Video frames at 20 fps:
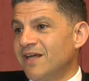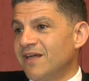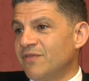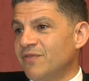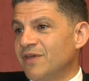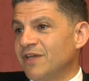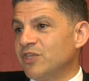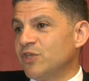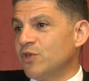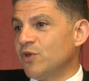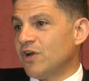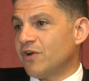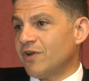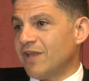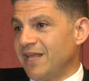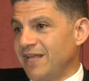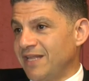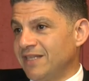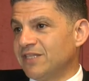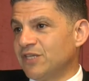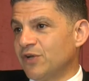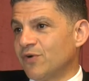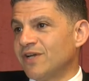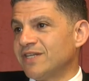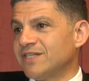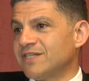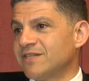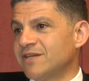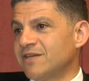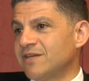and that you are
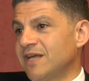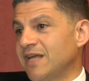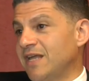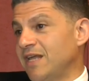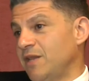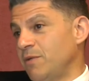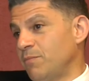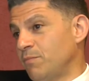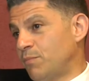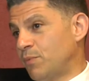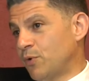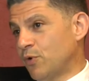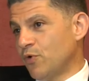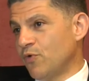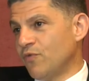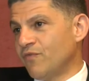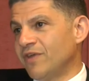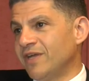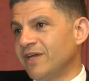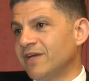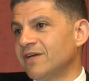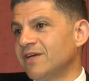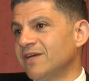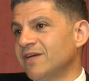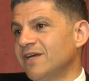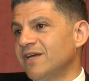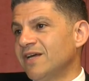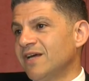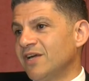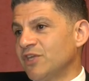interested in improving
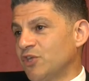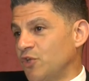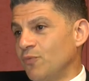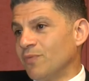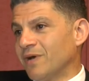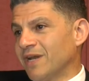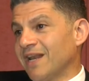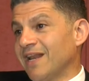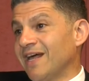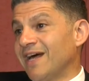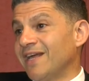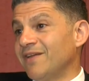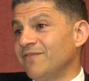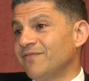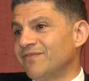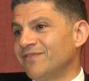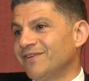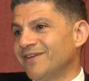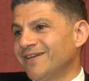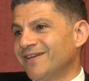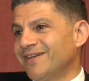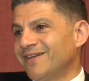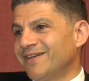human life,